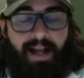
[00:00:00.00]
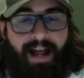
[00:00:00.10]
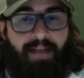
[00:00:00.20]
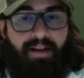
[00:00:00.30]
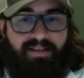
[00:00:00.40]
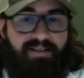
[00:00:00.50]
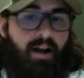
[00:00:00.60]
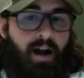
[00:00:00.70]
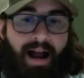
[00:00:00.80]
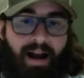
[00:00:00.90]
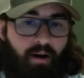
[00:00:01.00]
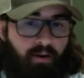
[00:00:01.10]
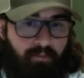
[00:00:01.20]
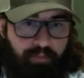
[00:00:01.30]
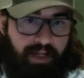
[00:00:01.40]
And then saugeye
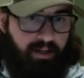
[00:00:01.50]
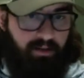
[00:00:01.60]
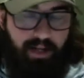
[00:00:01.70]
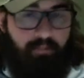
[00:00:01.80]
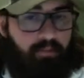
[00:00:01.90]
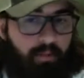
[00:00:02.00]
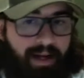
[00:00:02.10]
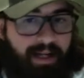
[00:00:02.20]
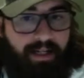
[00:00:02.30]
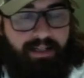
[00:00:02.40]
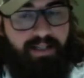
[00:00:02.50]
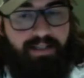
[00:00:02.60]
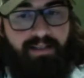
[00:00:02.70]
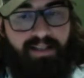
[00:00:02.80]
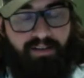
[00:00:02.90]
are being implemented into
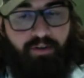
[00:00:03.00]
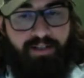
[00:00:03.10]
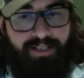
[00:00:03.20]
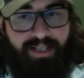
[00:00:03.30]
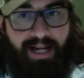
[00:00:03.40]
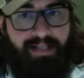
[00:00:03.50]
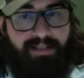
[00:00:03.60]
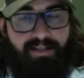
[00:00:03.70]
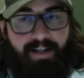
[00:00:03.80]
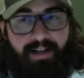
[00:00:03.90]
different states.